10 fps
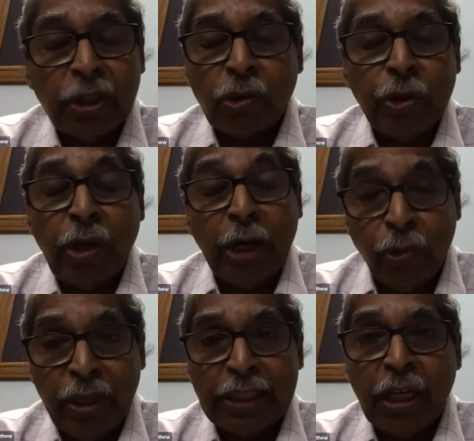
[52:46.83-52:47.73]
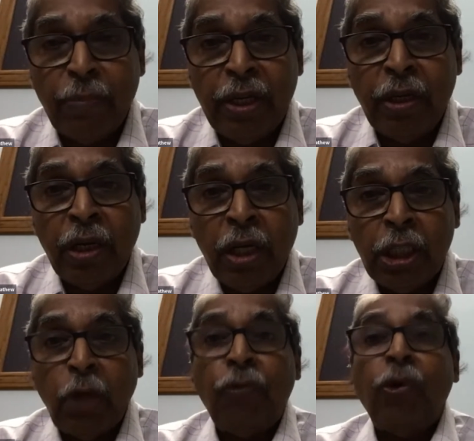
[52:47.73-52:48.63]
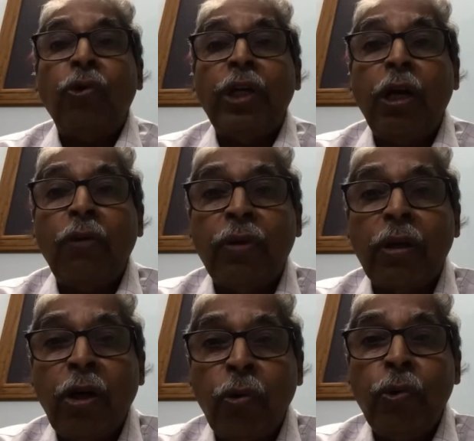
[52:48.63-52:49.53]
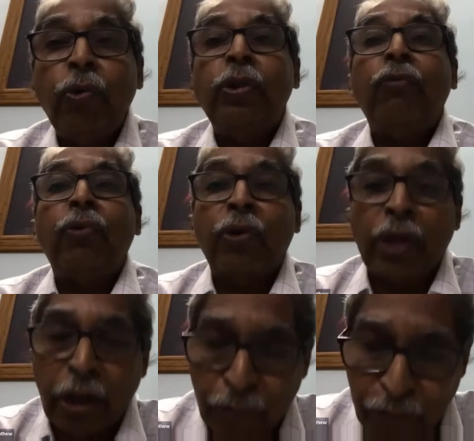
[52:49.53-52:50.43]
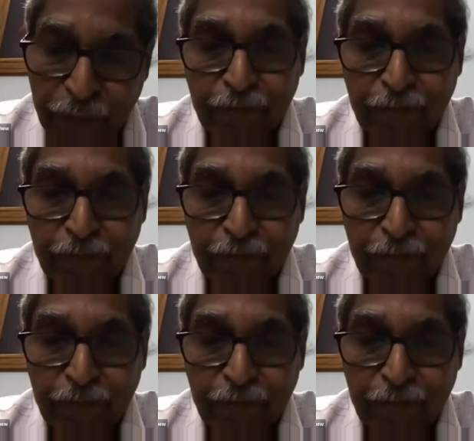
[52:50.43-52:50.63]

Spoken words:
so you had to examine the photographer who took the photograph.